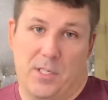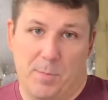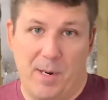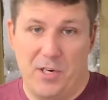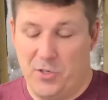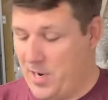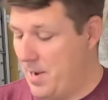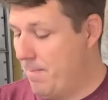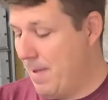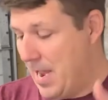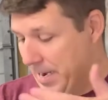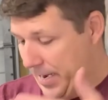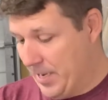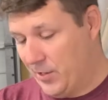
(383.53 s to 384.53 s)
especially in
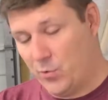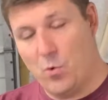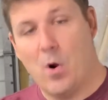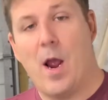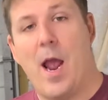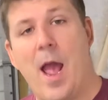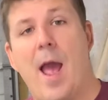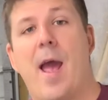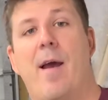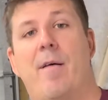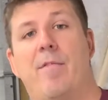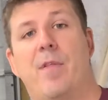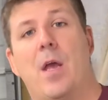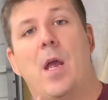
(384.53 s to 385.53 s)
my case where I
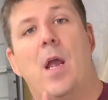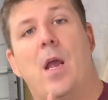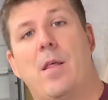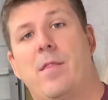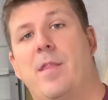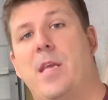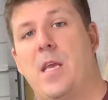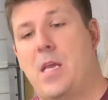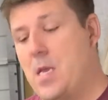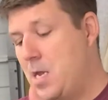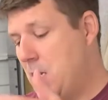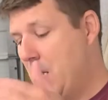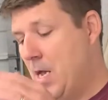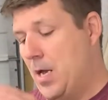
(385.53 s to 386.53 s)
have the